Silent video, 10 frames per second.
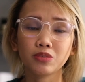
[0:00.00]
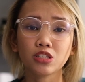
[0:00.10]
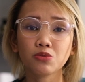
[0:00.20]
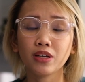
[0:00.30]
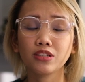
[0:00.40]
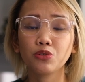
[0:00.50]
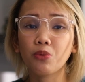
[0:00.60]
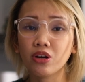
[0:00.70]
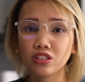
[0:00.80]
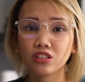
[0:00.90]
That's why you
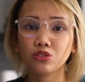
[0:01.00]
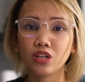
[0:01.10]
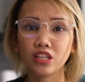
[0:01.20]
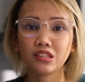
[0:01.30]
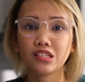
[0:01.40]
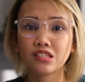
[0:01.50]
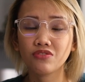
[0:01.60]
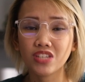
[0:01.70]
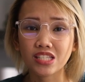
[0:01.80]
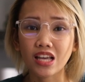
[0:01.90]
wanted to get this
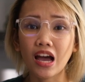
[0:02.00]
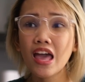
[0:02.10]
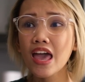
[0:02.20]
visa.